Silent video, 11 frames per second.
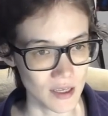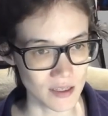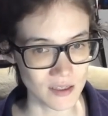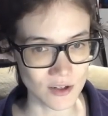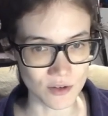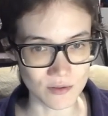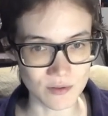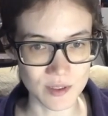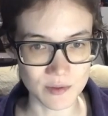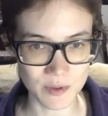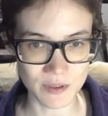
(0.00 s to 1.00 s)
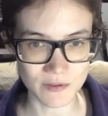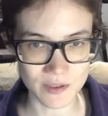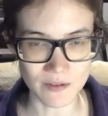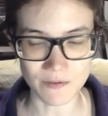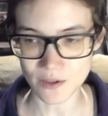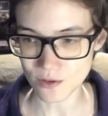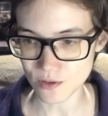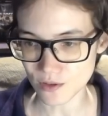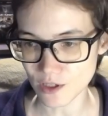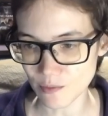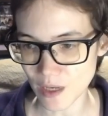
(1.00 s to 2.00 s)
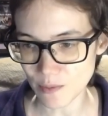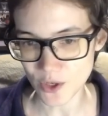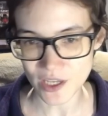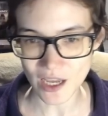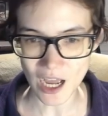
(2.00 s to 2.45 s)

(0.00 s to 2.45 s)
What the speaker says: you know, there's a bit of stuff that goes on in my body.